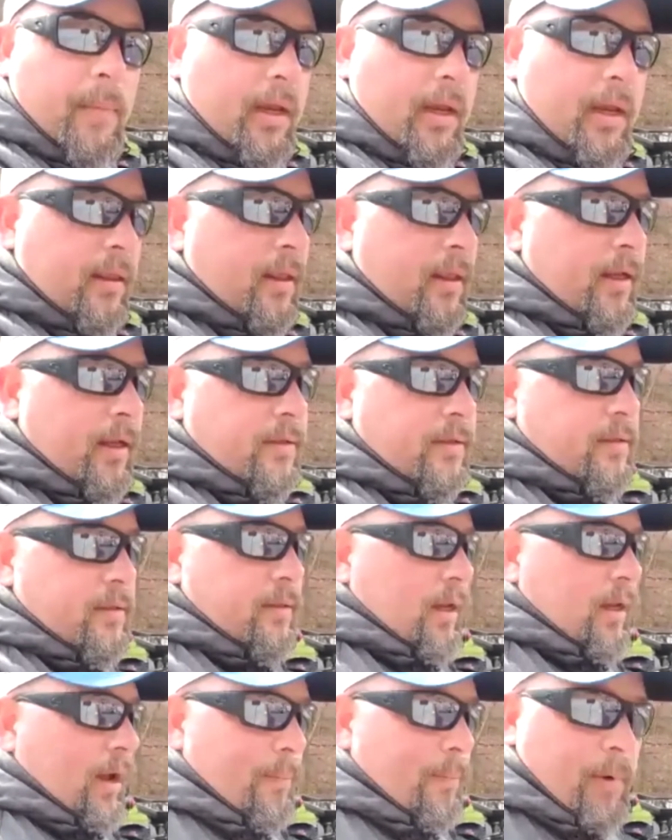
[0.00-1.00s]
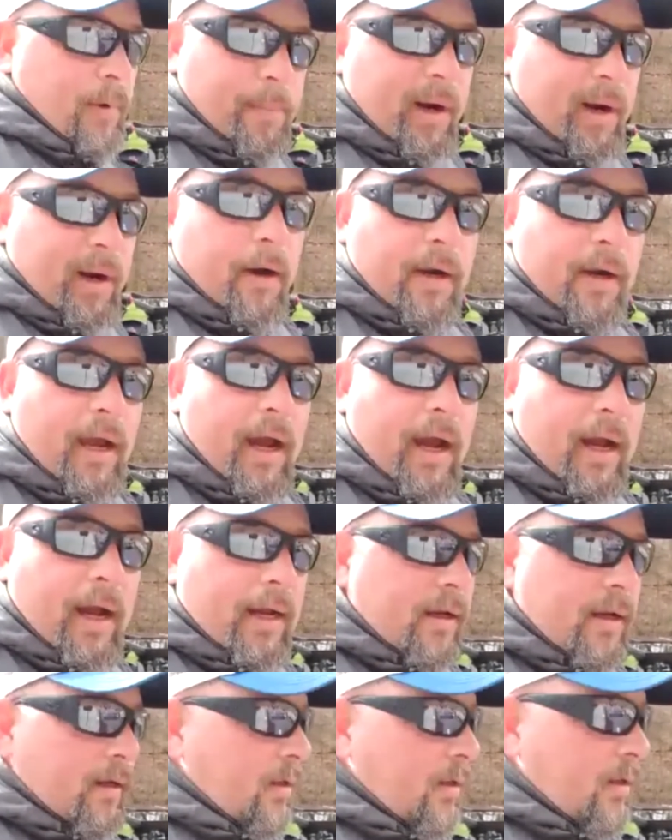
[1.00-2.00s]
me, that's, I'm a bigger
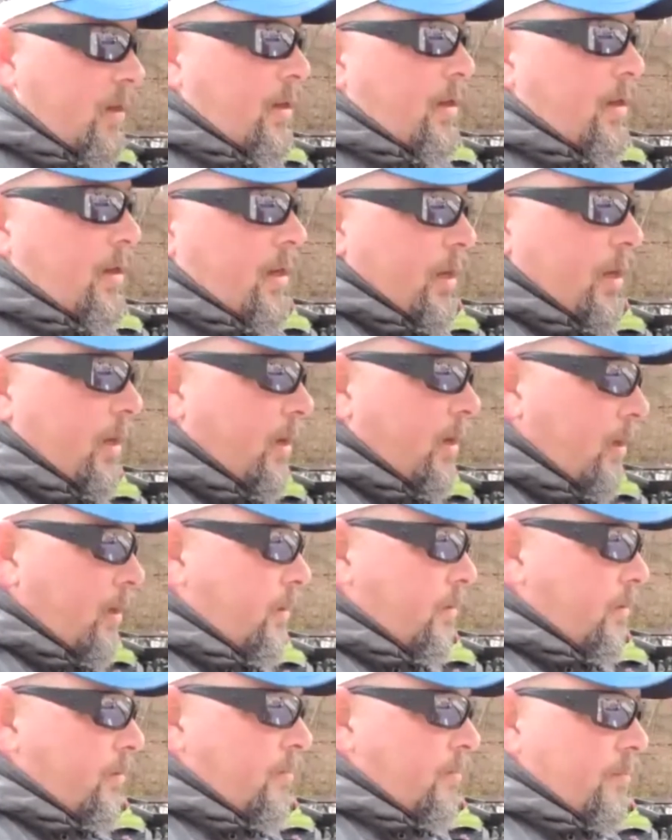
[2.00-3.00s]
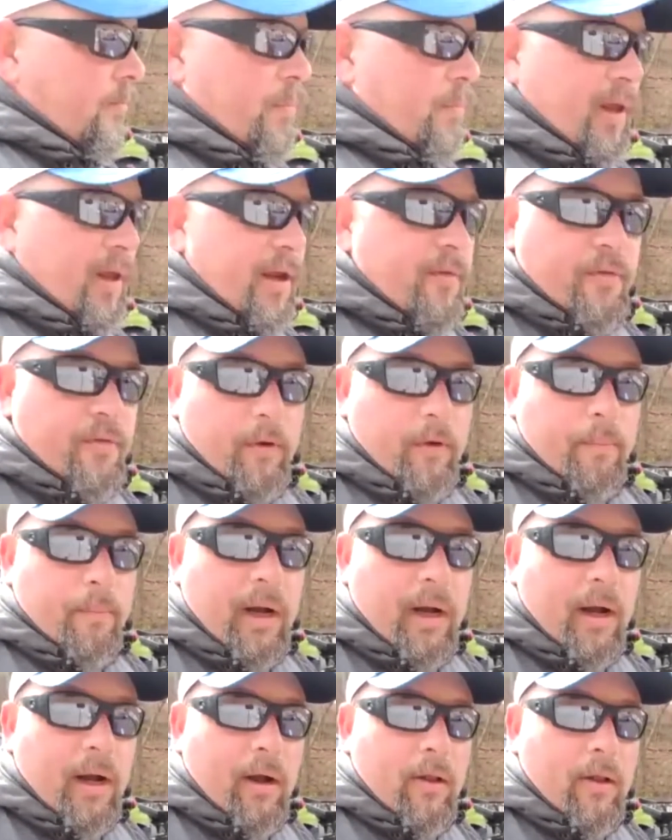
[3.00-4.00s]
guy and played
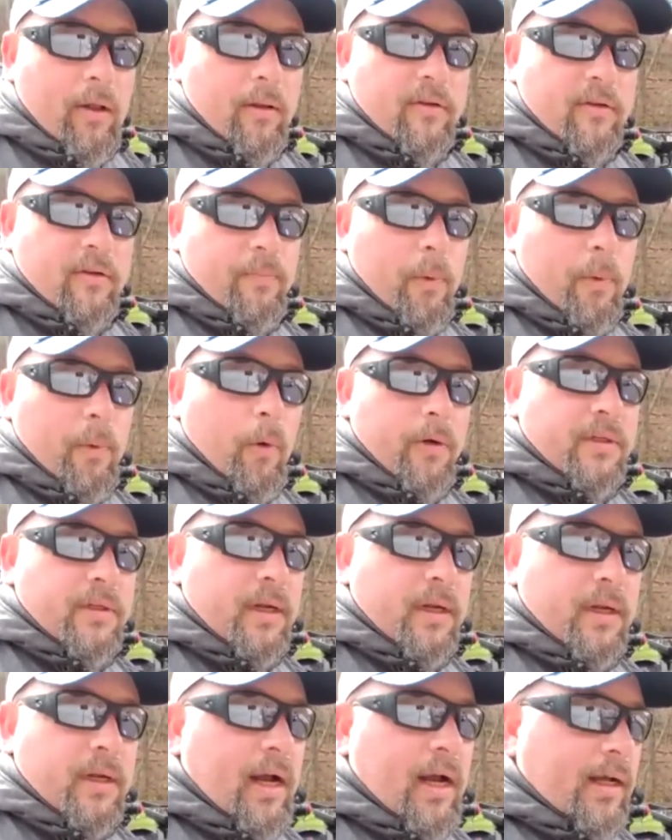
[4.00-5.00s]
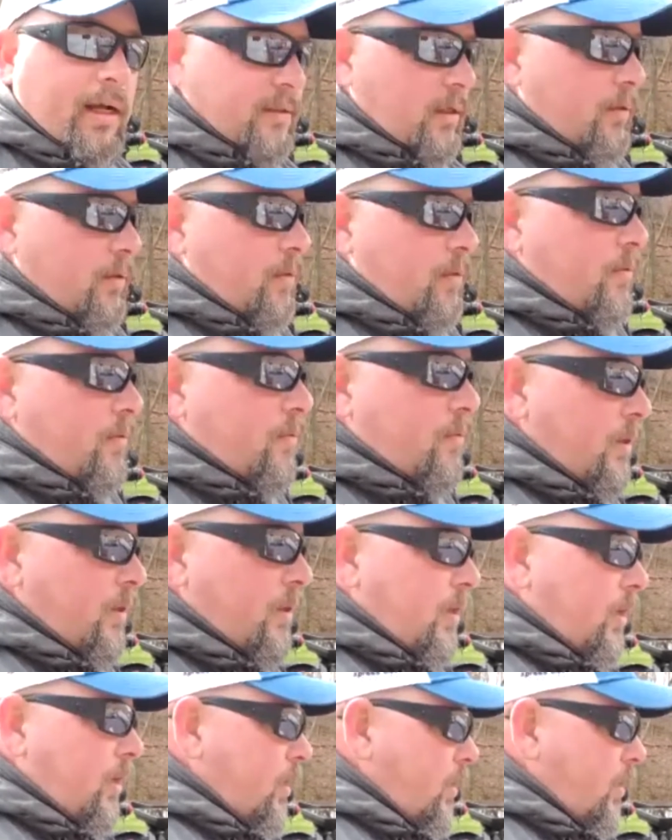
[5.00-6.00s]
football and sports in high school.
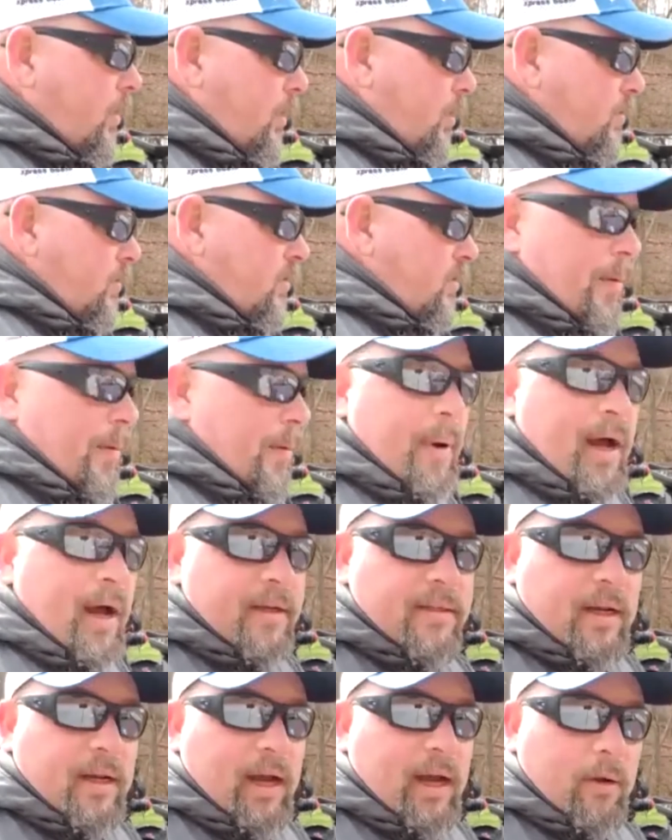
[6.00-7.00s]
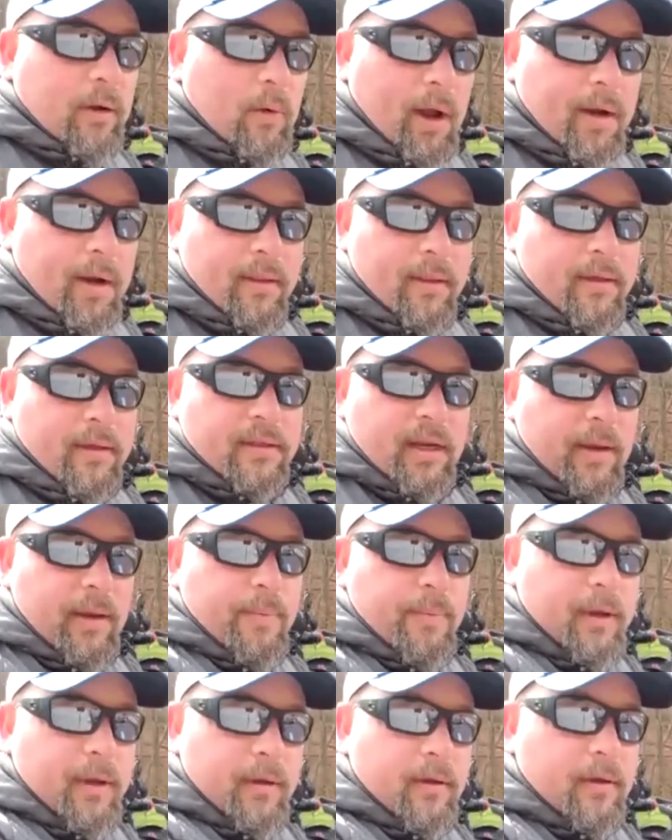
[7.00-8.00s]
So my body's not quite in the
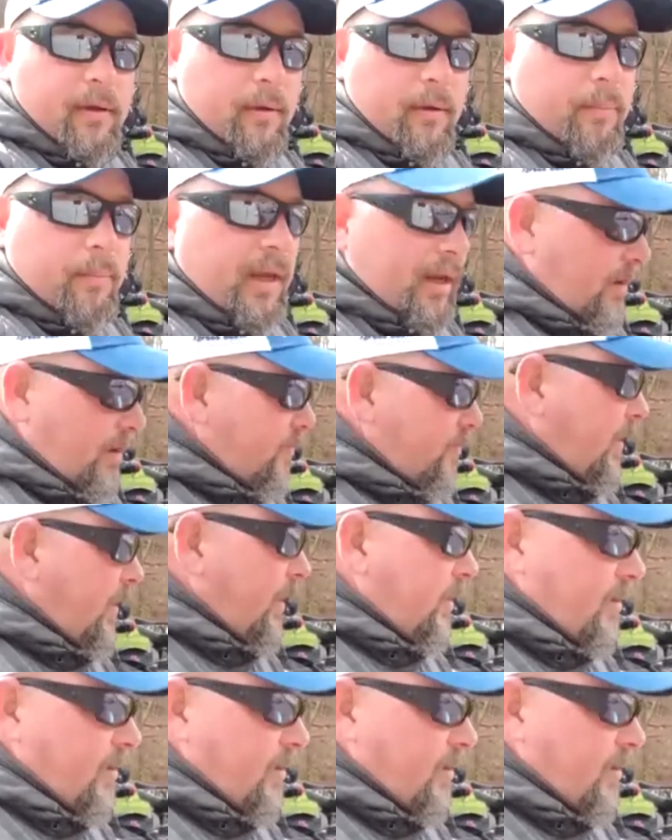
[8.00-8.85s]
shape it could be if I